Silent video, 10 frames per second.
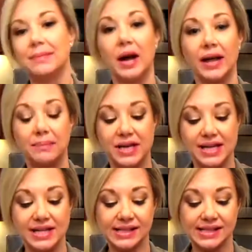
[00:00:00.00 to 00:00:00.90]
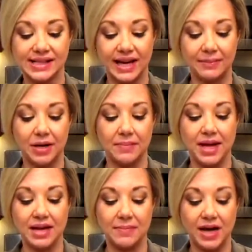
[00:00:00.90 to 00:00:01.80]
my piece that I'm gonna
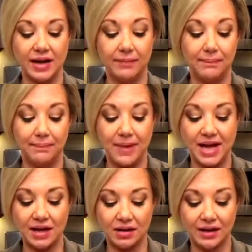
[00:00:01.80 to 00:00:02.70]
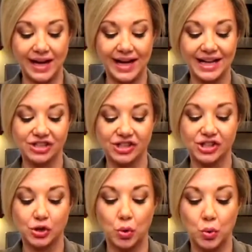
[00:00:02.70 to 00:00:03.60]
make my bagel and I
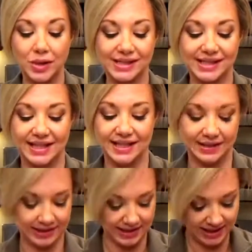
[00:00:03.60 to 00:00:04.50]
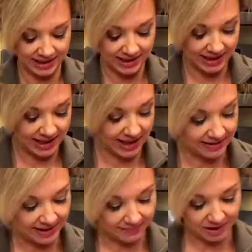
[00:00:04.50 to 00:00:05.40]
just twist it.
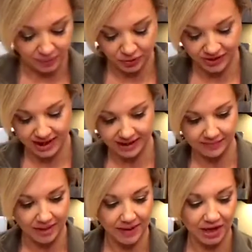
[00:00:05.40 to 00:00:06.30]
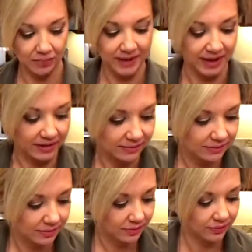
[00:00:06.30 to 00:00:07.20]
And then I'm gonna put that in my bagel pan.
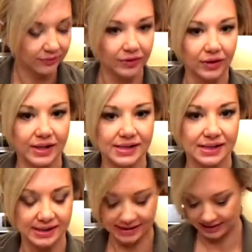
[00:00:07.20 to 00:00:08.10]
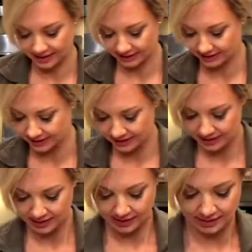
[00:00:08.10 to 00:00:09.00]
Hopefully you guys can see this.
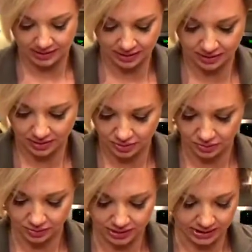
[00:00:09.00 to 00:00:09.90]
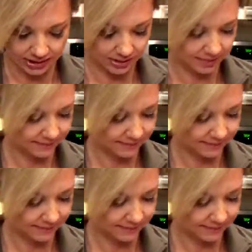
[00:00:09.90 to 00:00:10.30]
Hold on.